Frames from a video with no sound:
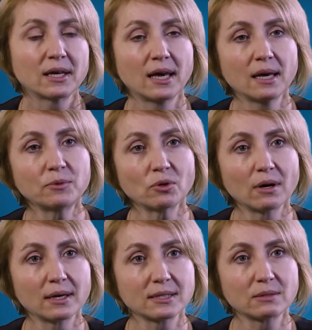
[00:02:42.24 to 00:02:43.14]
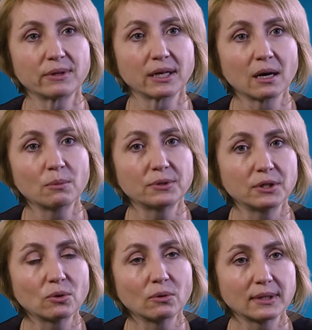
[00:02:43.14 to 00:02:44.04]
came to us with a
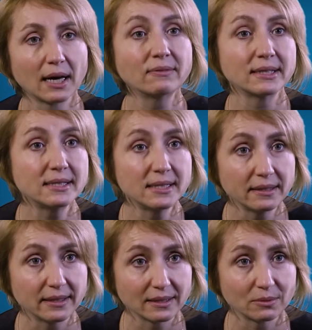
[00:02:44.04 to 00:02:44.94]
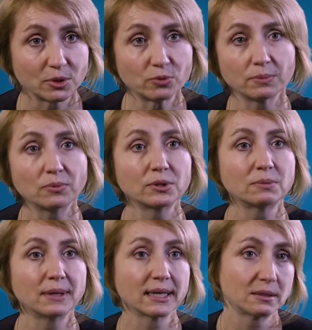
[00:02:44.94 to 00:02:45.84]
company called INTTRA, which we
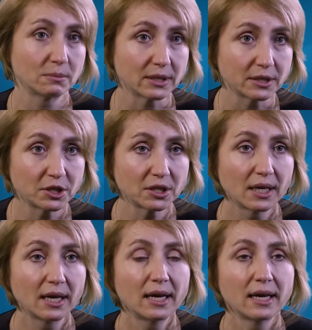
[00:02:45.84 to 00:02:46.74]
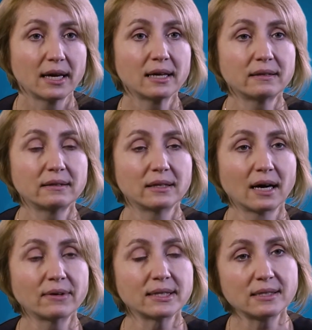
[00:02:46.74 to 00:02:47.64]
bought back in March. And
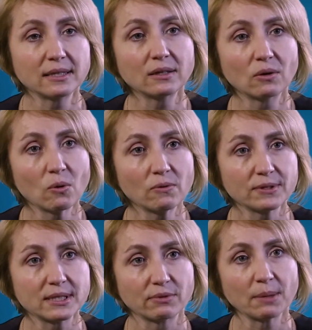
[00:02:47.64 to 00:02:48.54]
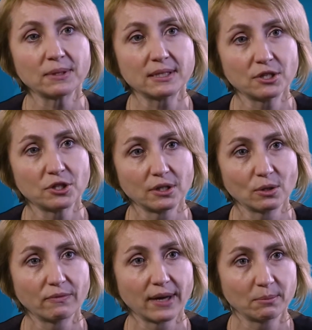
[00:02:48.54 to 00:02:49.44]
INTTRA offers
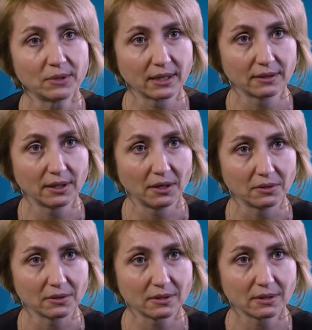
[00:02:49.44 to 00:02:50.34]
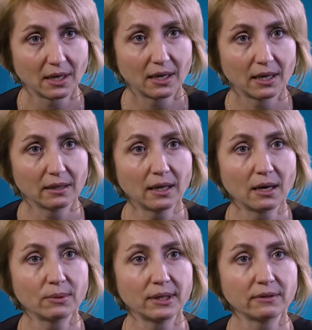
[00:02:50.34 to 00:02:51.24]
repositioning of empty containers,
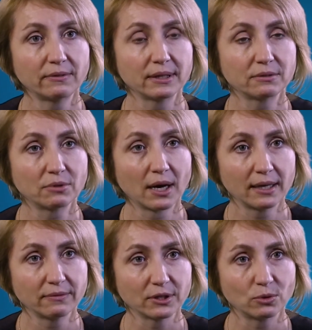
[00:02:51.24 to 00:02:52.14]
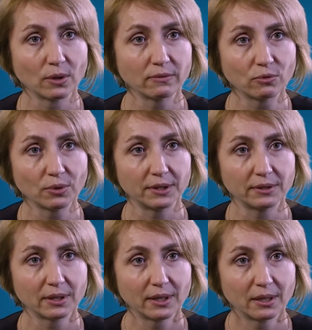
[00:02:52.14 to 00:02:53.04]
allowing the driver to
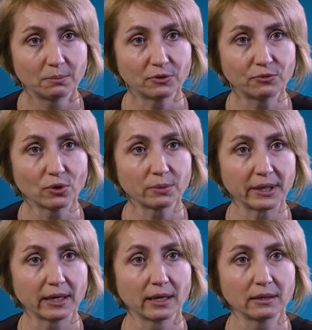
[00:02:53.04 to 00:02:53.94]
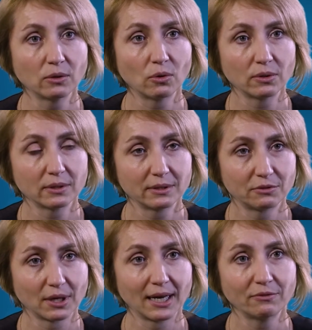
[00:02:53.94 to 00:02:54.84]
avoid performing a long
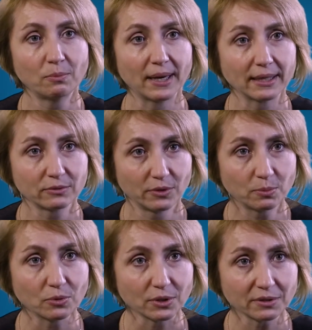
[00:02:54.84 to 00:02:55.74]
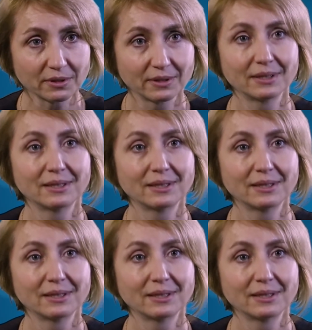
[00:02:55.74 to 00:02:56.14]
drive back to the port